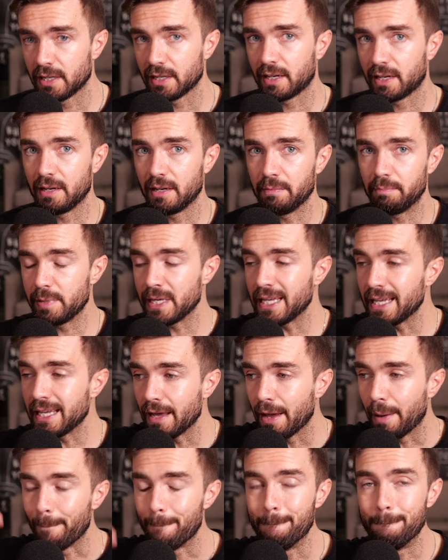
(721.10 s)
can be
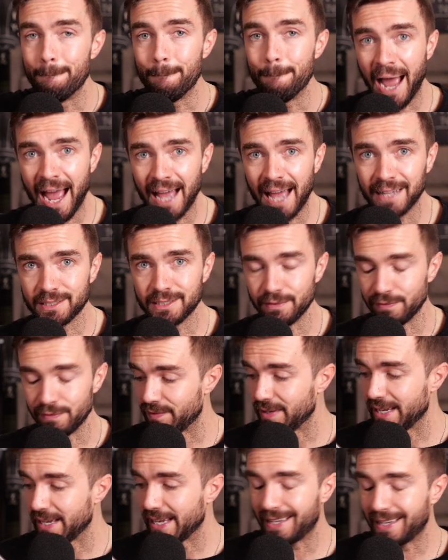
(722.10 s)
massive.
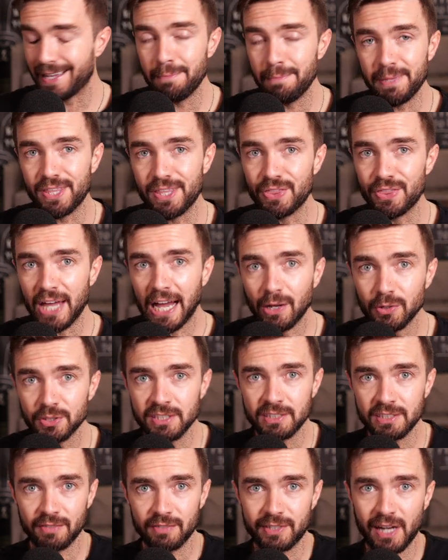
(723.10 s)
It can be
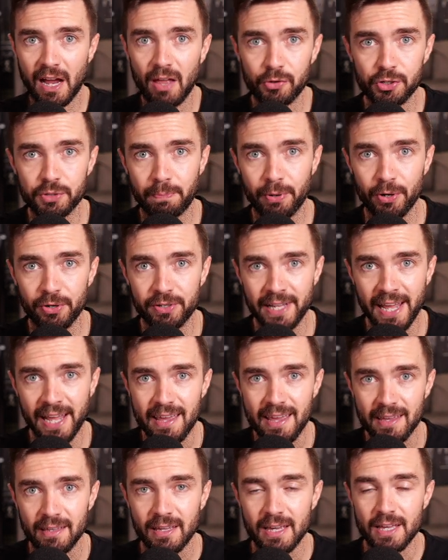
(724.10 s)
thousands of dollars per
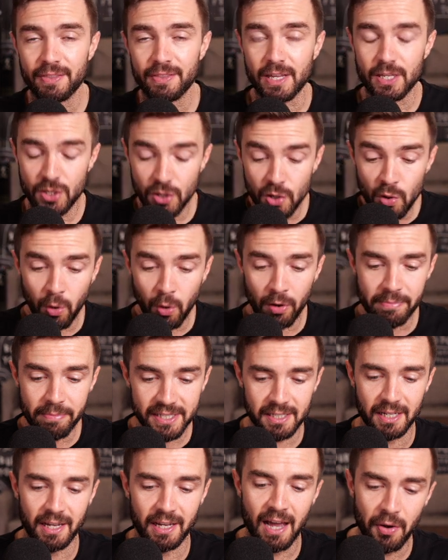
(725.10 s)
day that you are
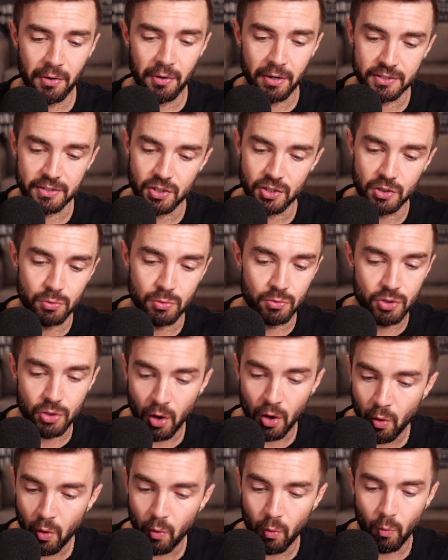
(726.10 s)
missing out on. So you
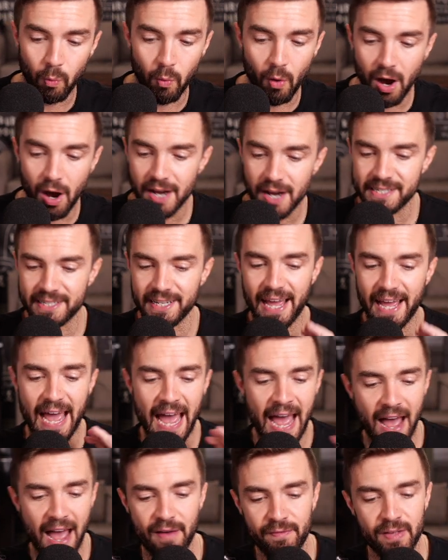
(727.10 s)
don't want to
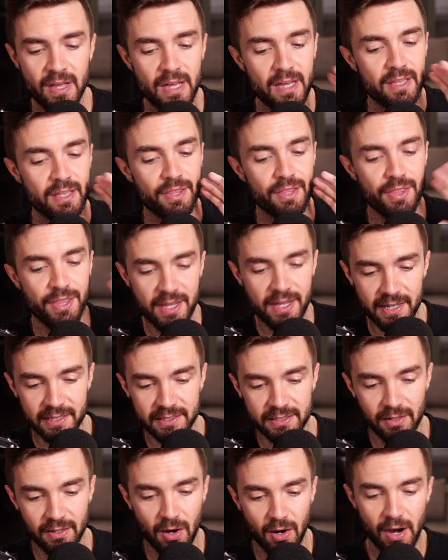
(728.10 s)
have
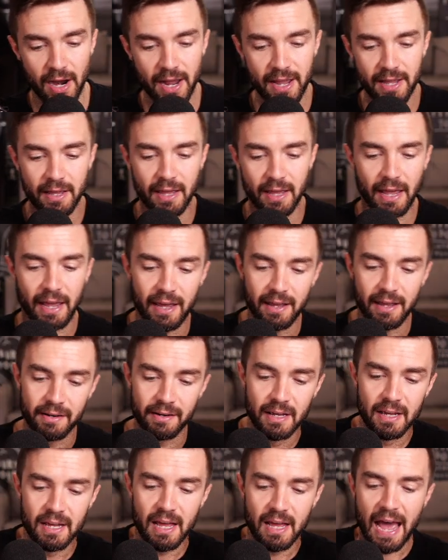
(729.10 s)
this, all right? And
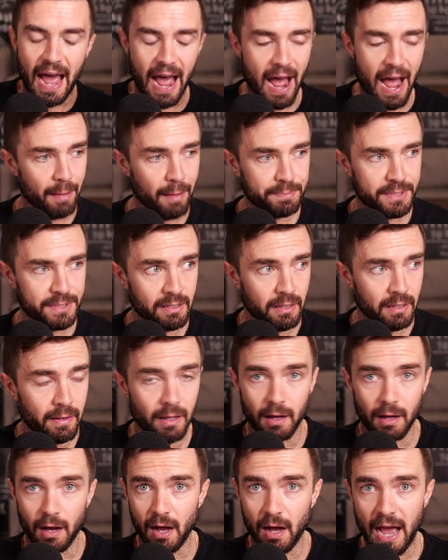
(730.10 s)
apps
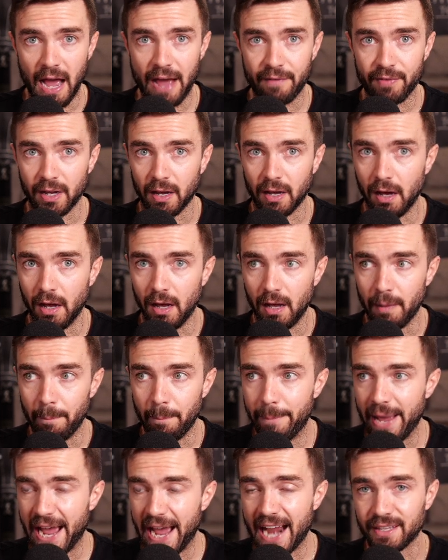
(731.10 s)
having a
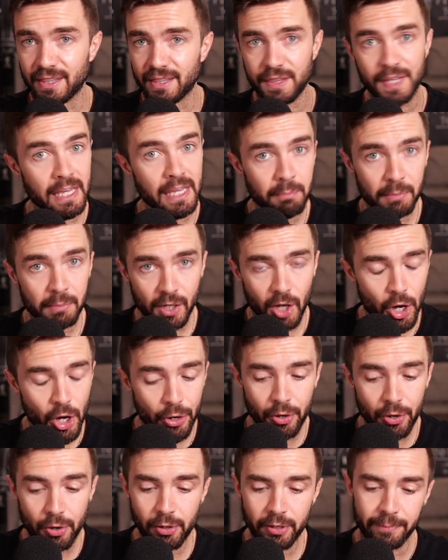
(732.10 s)
bad theme
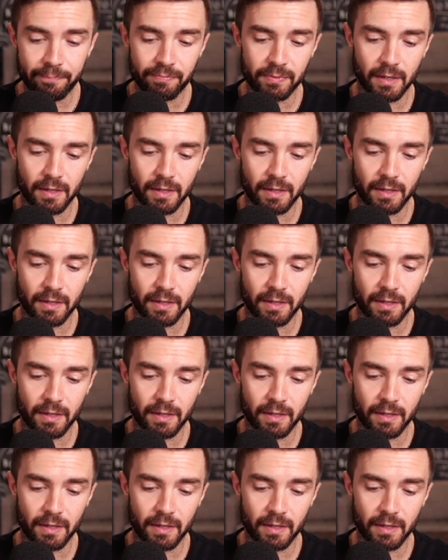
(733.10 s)
code,